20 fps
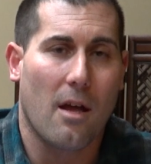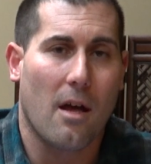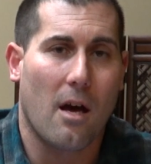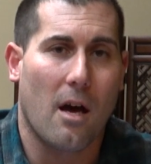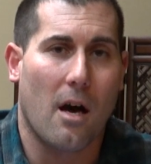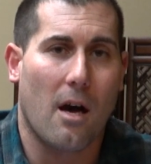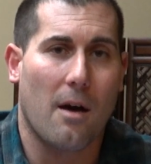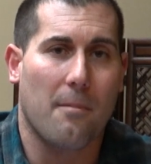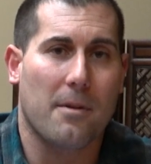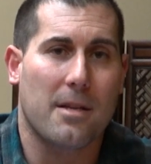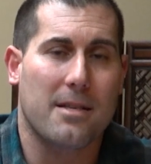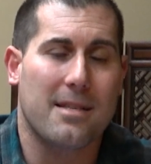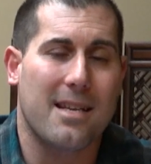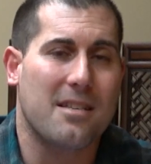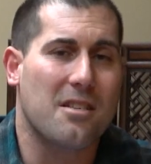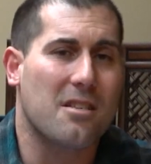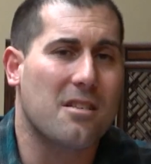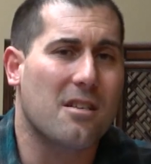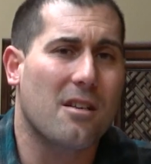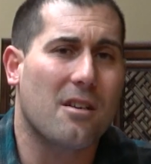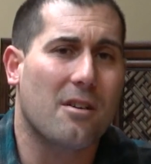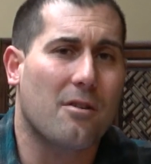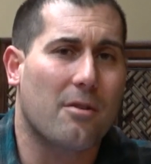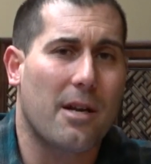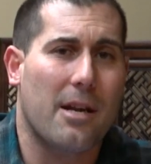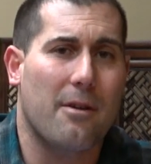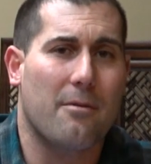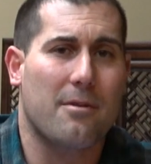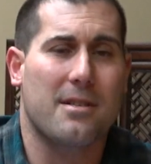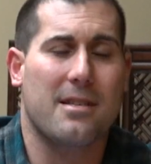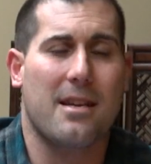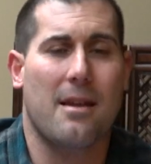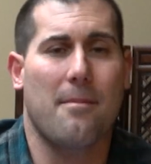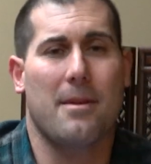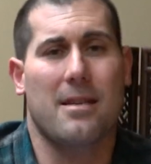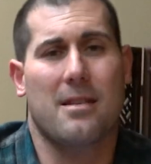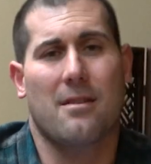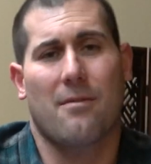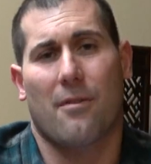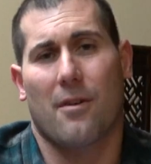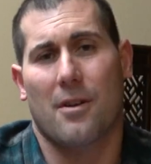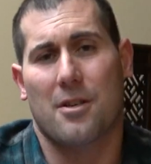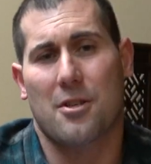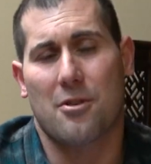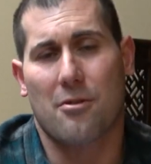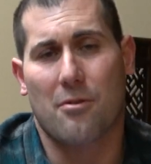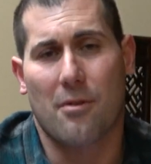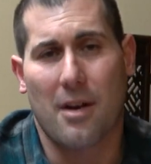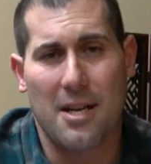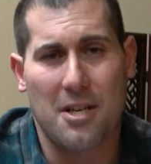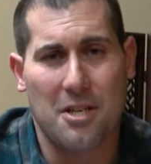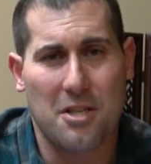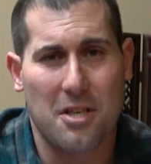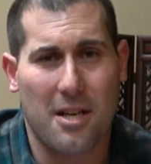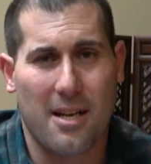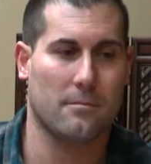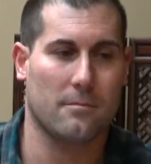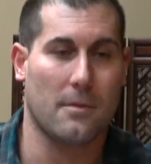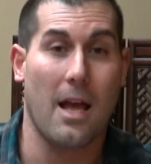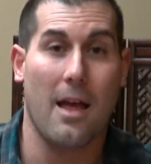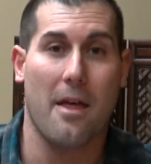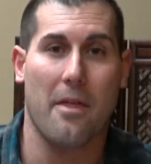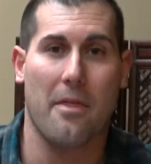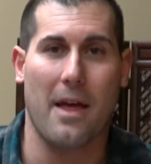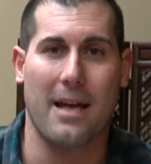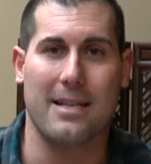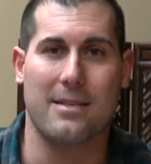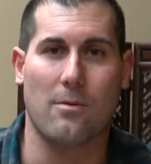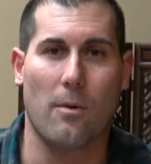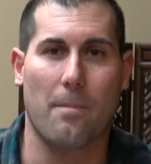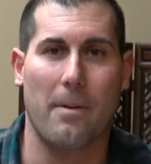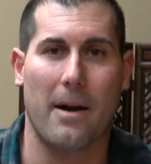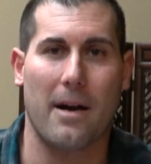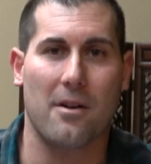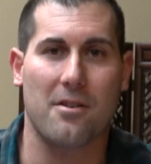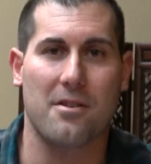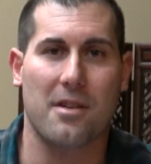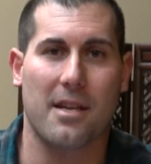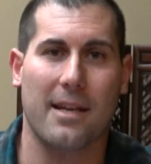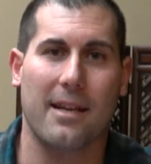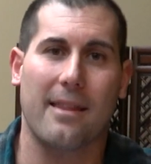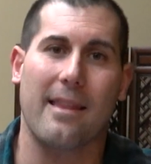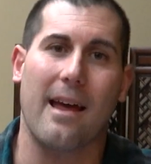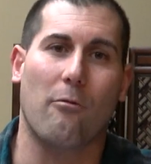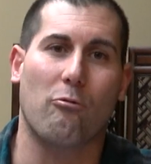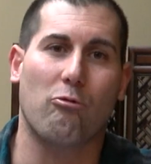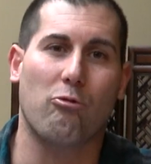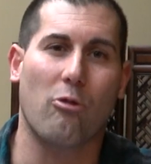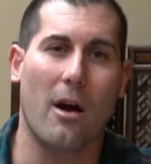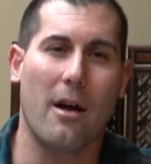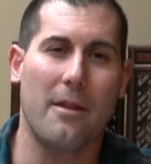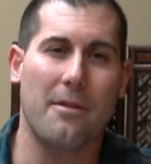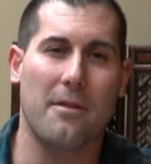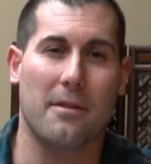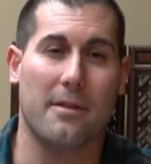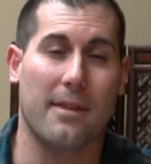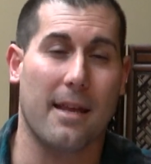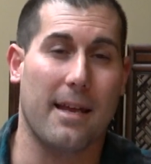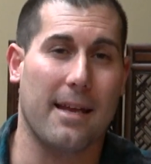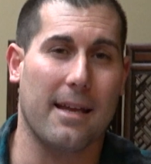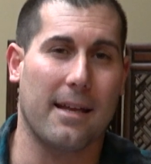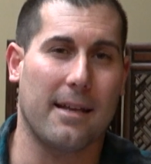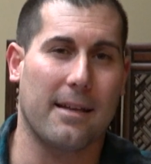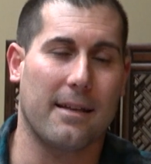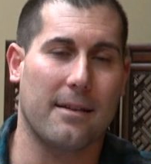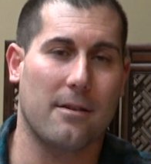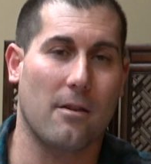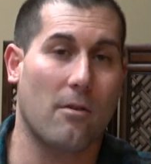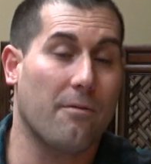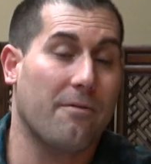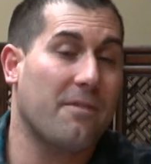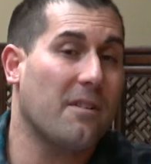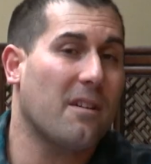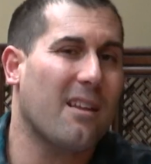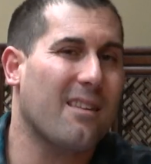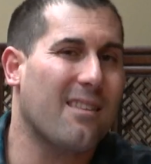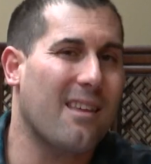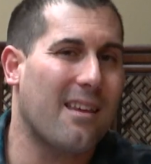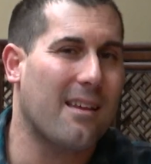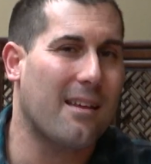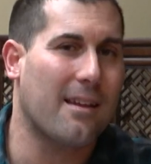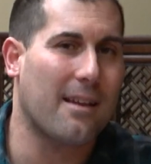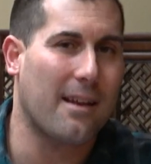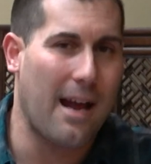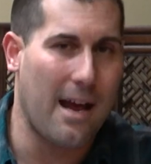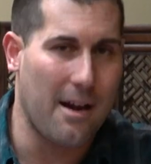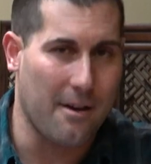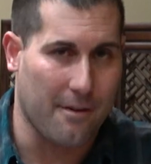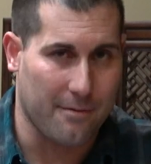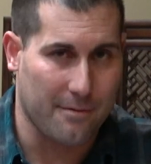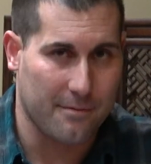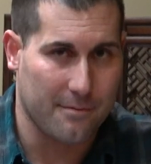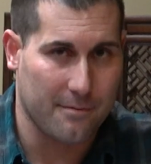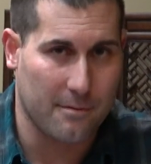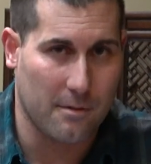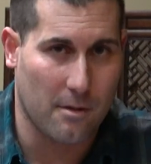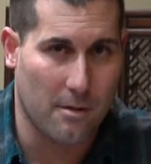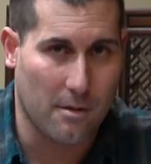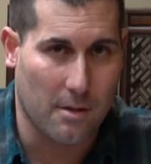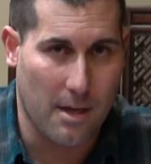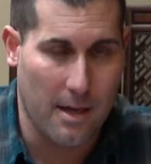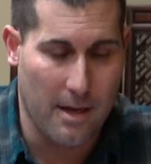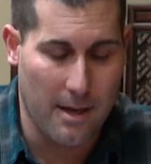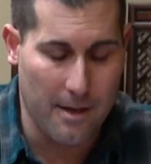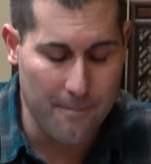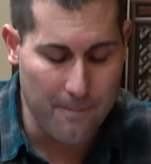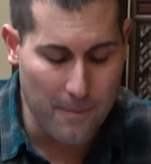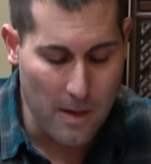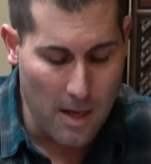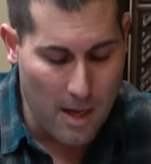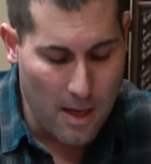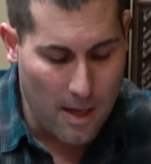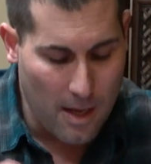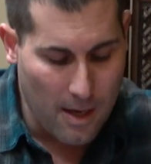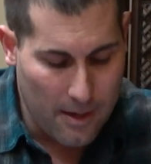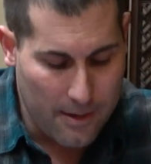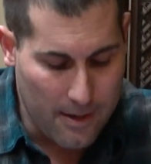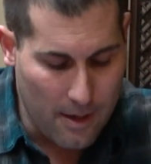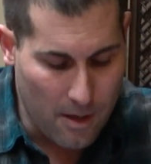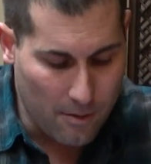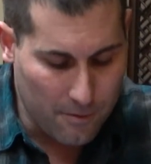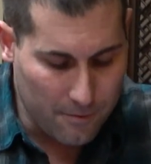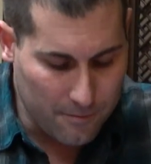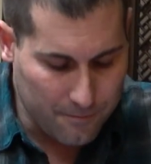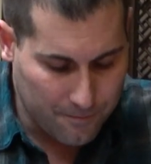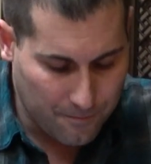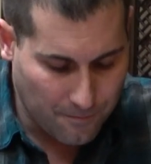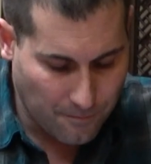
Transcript: because that's just going to create resentments, frustration. That's where parents get in that rut that they don't feel like they can get out of. Okay? Now,